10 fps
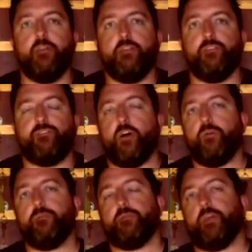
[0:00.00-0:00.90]
So
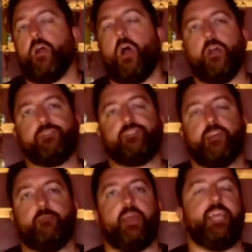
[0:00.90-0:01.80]
there are
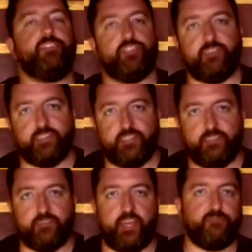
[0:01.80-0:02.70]
some
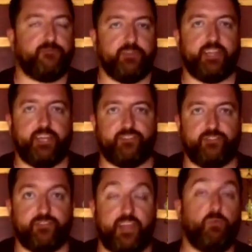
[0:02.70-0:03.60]
agencies and
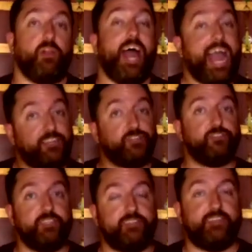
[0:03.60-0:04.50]
freelancers that will
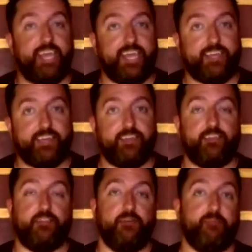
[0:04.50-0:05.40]
actually take
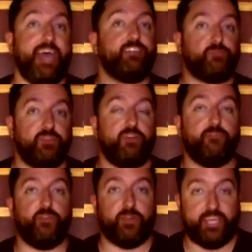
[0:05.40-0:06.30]
the management of
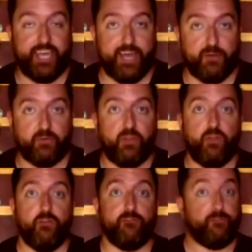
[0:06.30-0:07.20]
your account
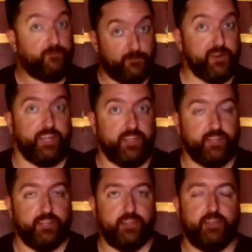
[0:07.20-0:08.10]
for free.
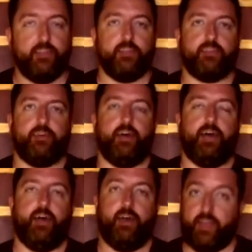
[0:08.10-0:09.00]

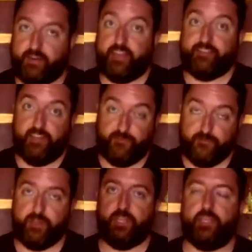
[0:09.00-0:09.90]
And I say
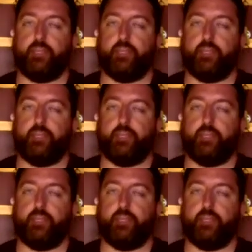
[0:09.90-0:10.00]
free